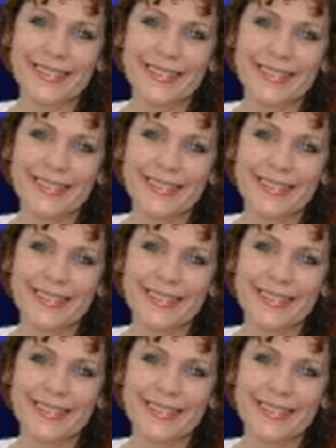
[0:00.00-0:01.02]

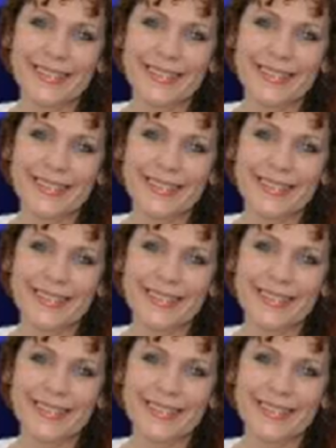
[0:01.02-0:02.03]

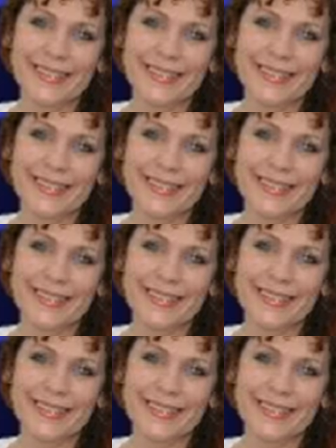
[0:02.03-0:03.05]

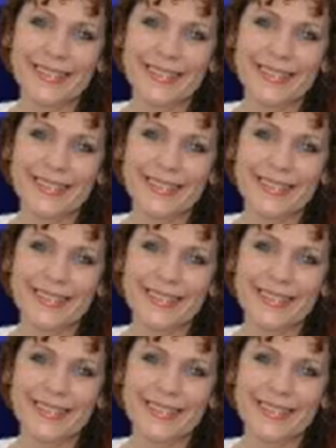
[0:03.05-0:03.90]
[no speech]